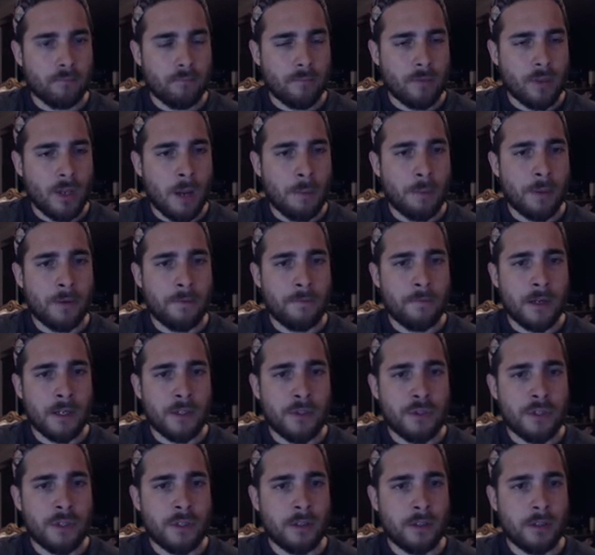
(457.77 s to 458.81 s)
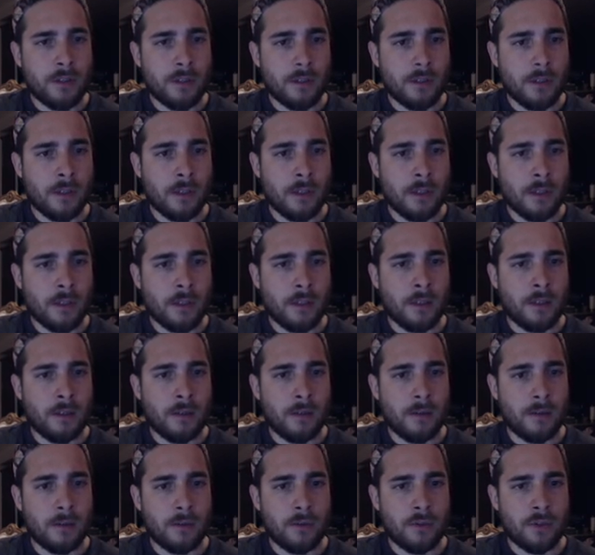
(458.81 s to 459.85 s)
I'll put a function
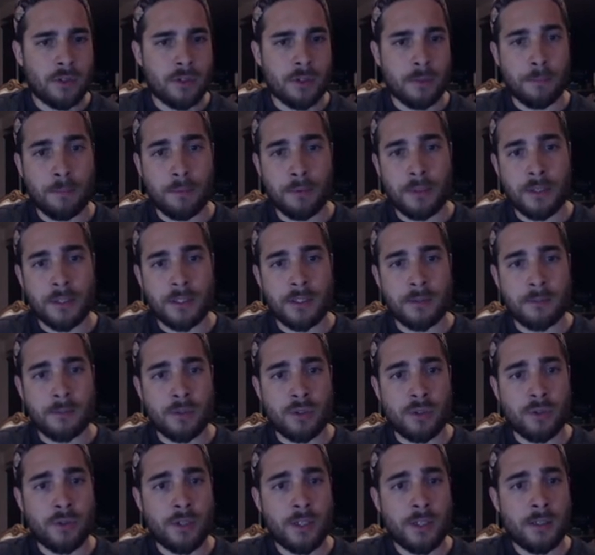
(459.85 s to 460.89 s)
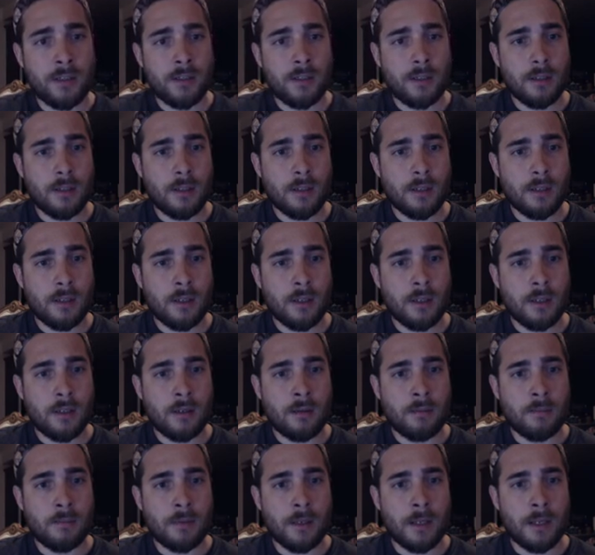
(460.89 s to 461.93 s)
just to print some string,
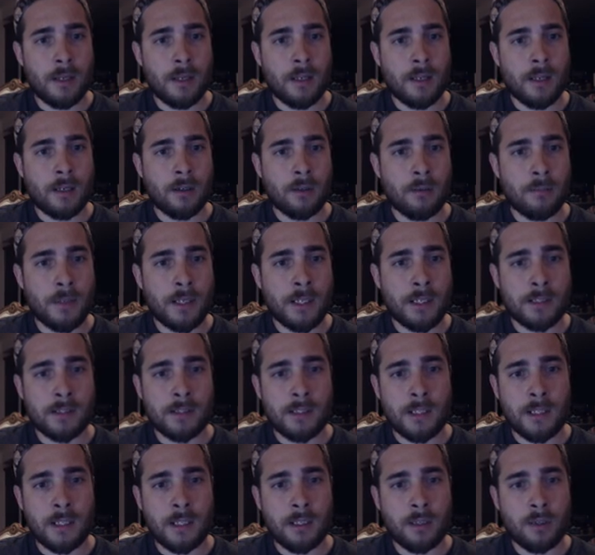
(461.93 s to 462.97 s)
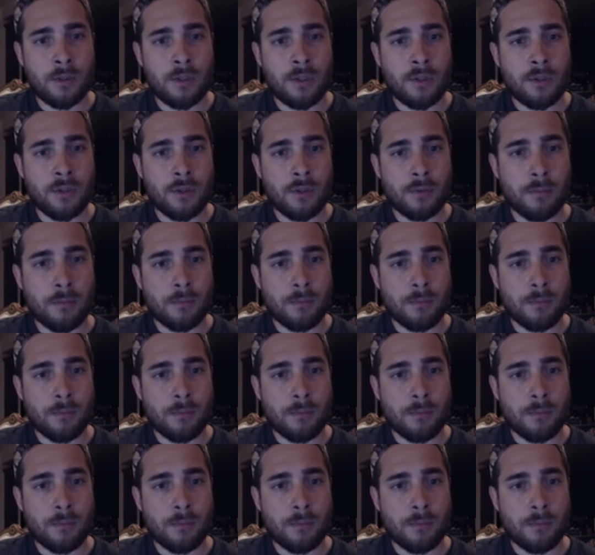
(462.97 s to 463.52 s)
and I'll make it say hello YouTube.